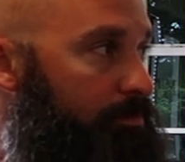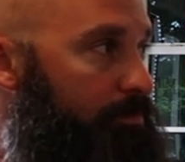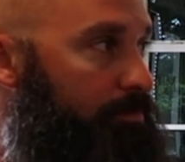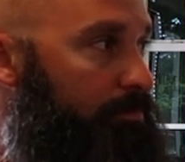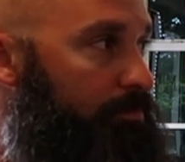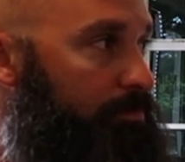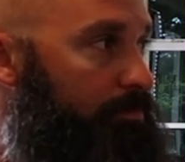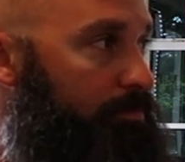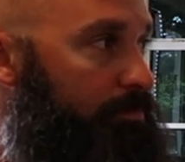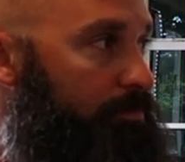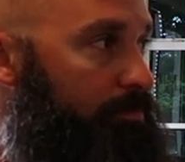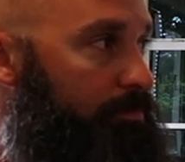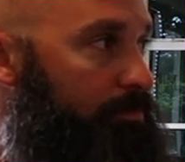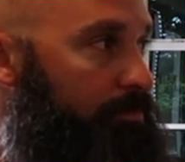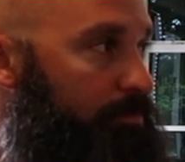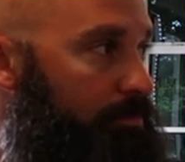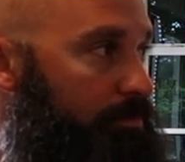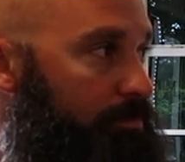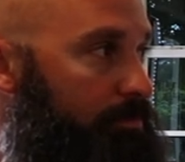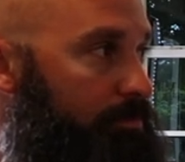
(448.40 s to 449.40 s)

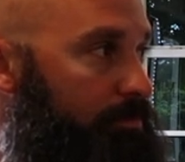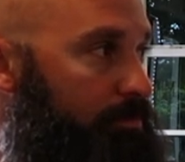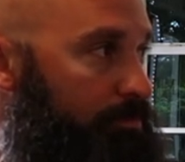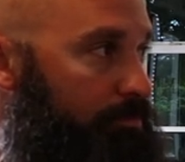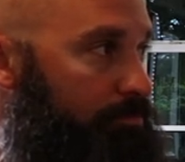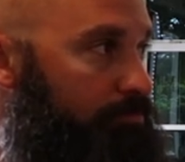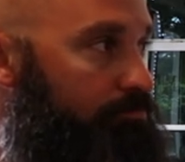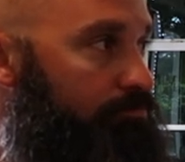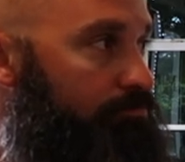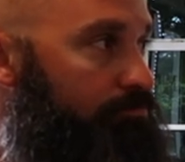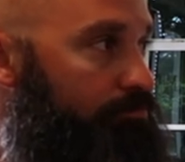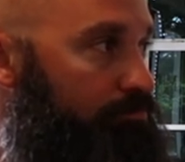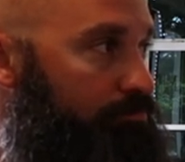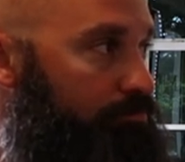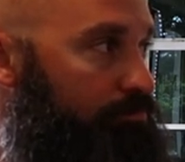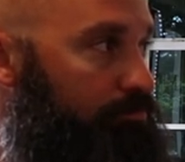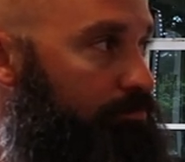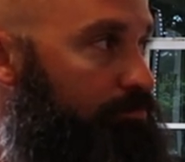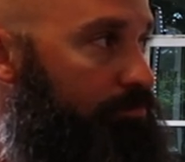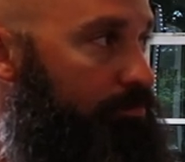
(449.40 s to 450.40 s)

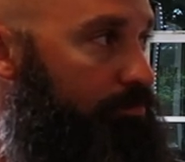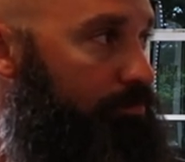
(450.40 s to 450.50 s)
(not speaking)